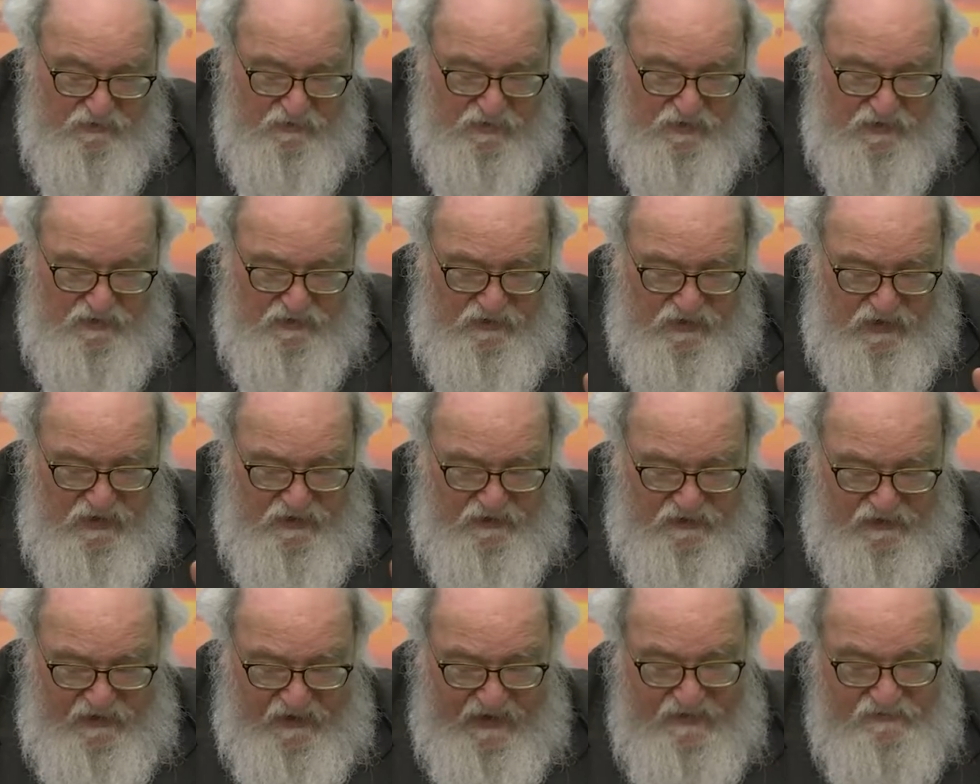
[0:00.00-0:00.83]

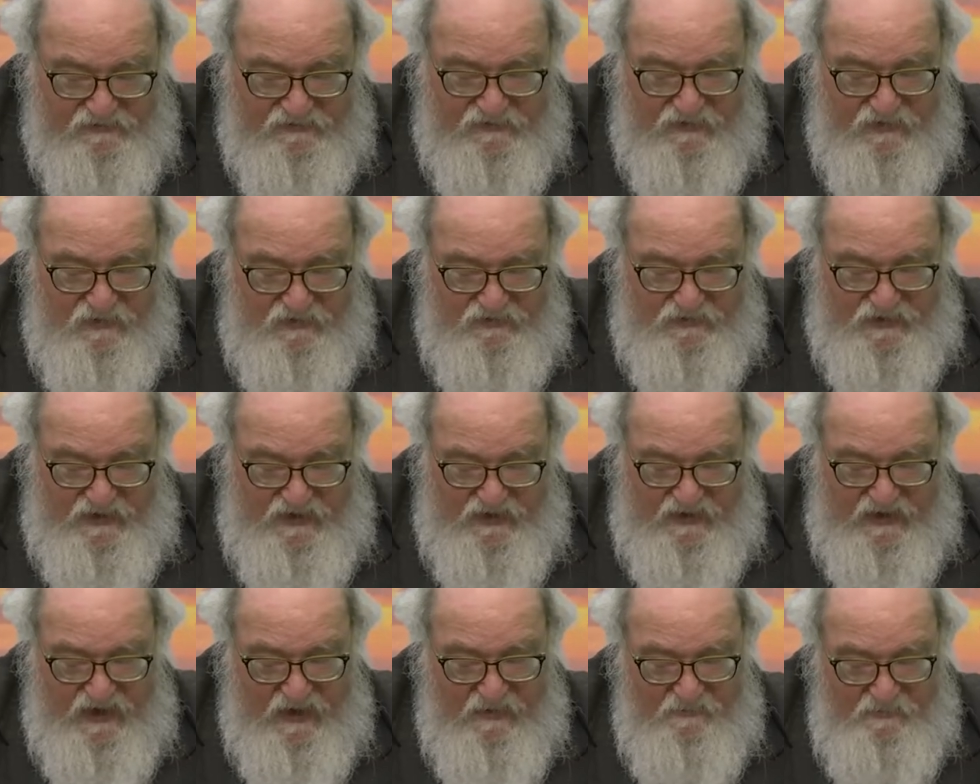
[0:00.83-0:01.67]
will cancel
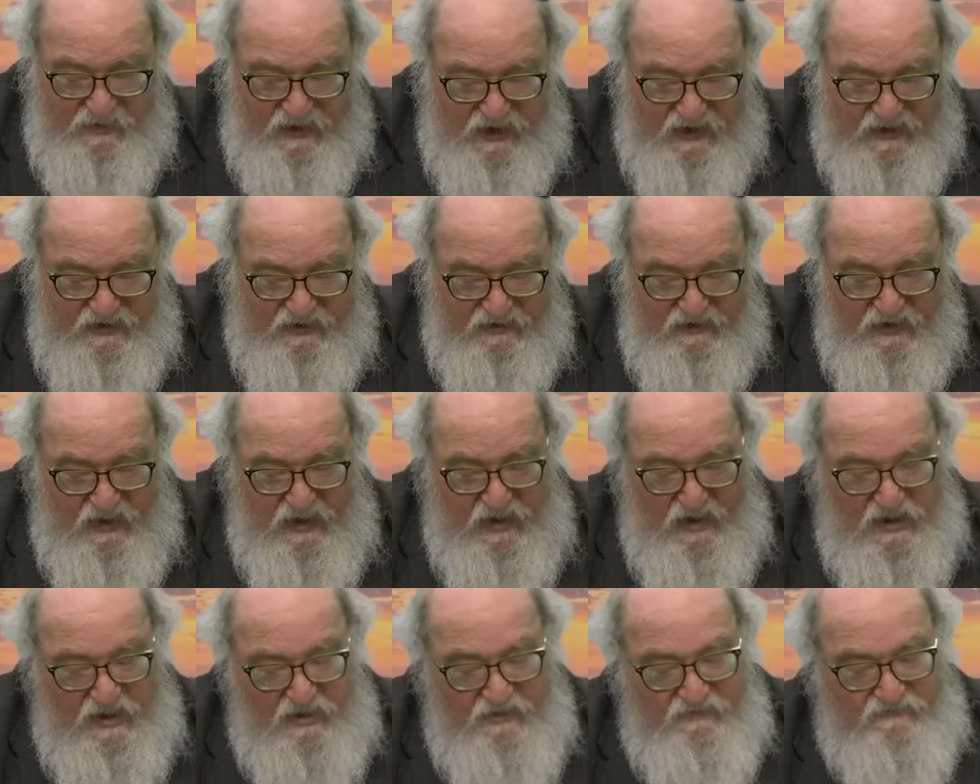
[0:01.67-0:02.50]
the campaign.
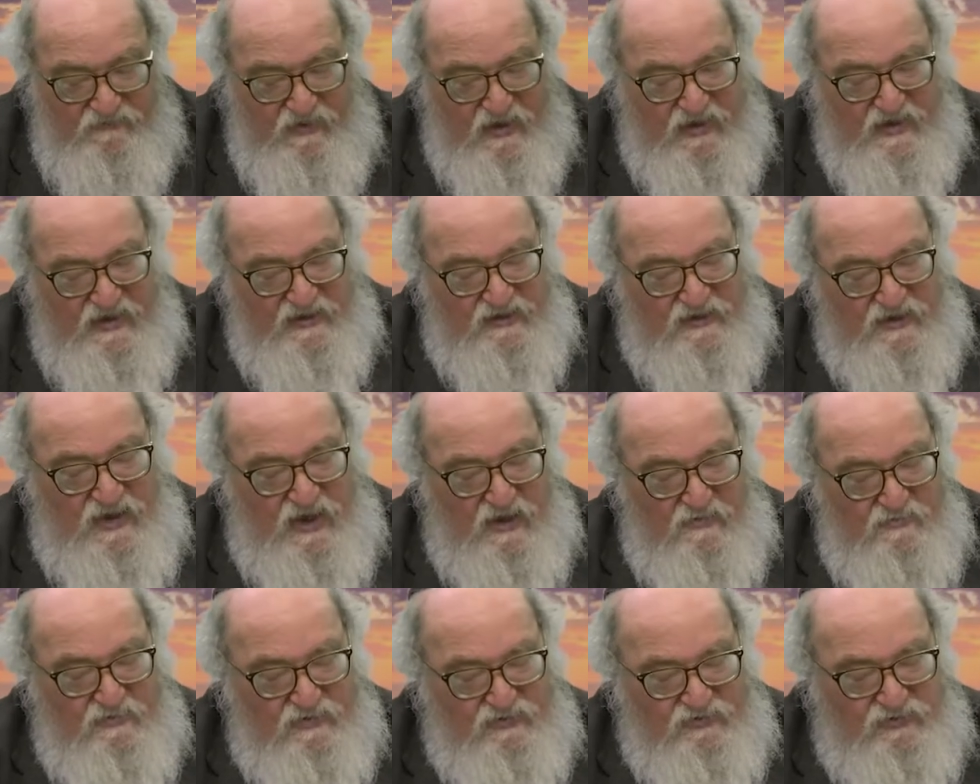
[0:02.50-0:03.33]

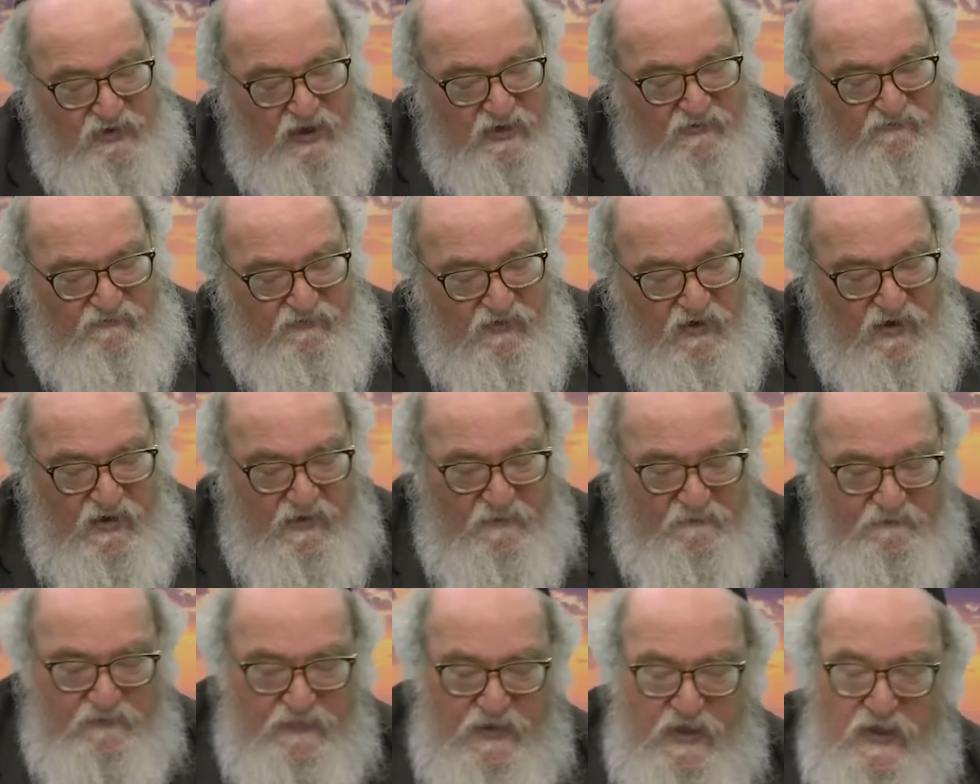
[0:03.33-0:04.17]
Vayitka
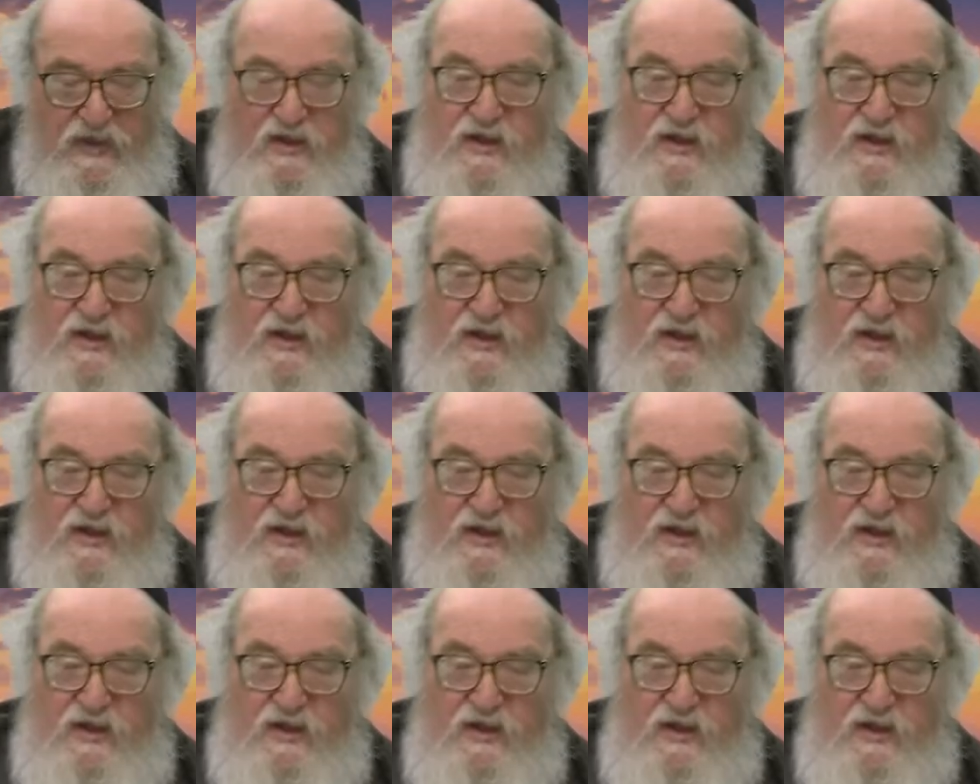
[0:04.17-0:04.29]
b'shayfar.